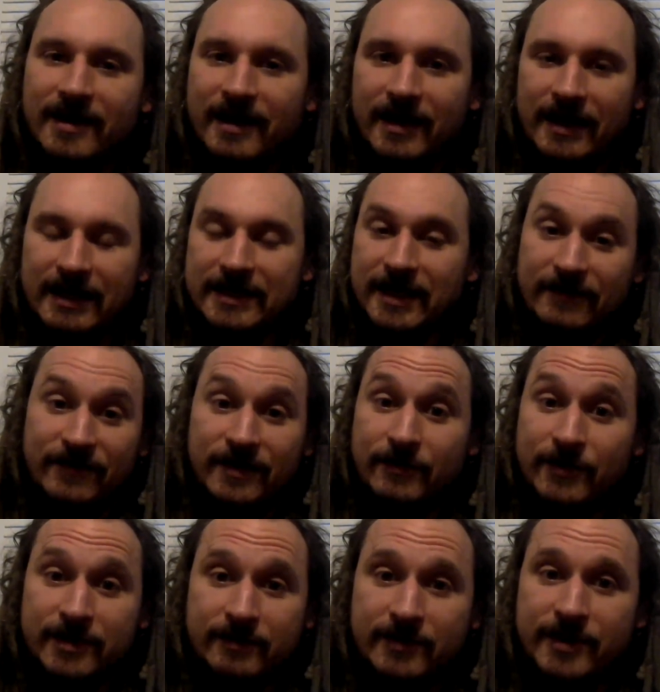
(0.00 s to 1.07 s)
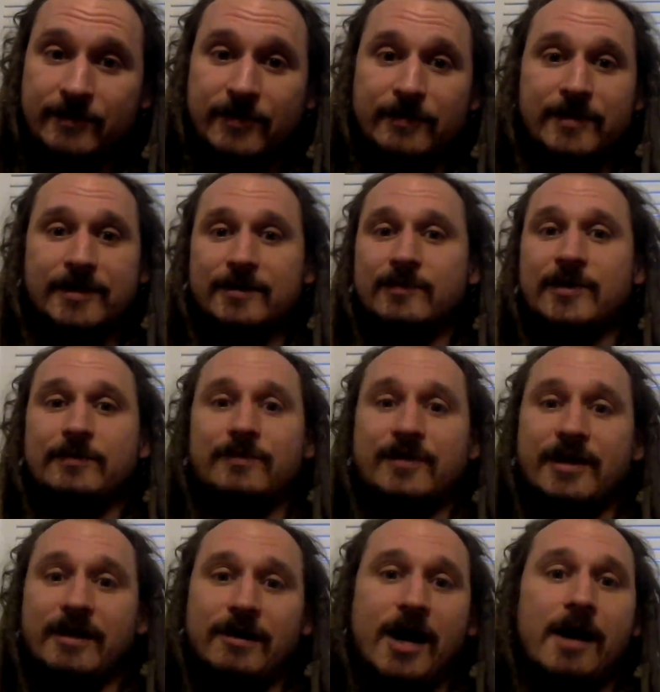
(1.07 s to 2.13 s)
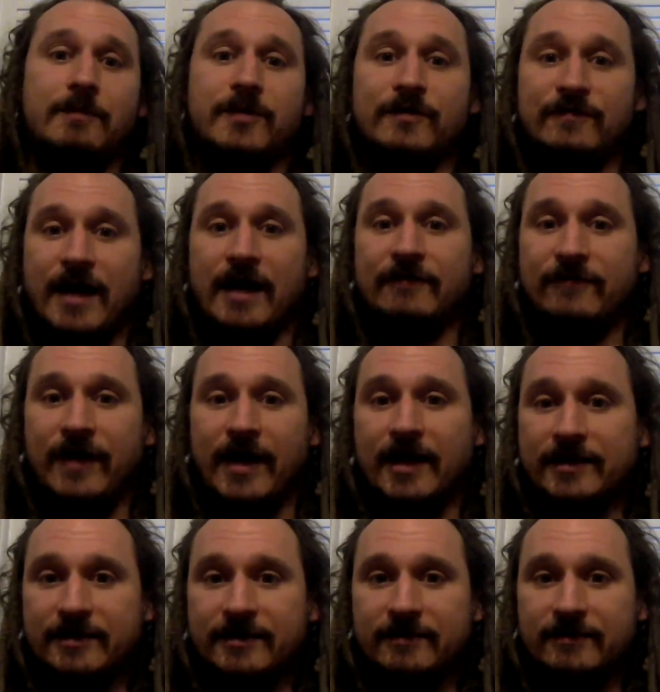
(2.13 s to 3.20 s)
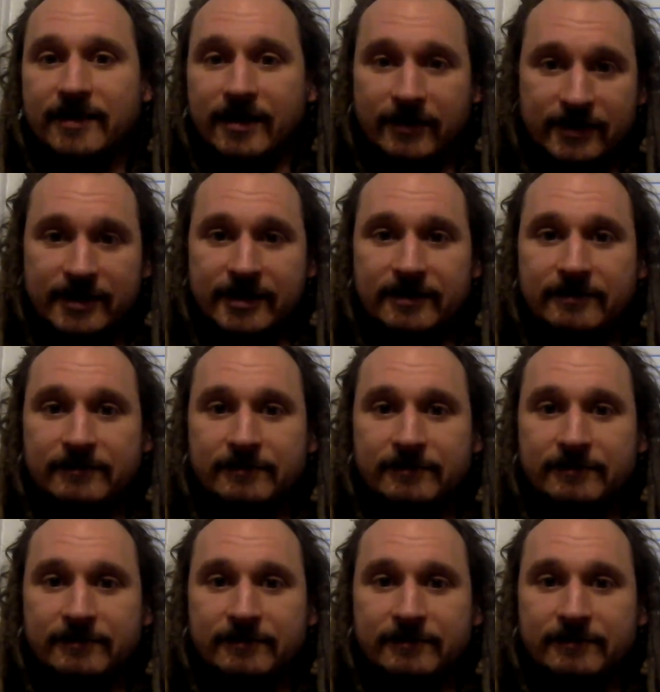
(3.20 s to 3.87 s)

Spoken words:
It definitely wasn't people, because people cannot move that fast, guaranteed.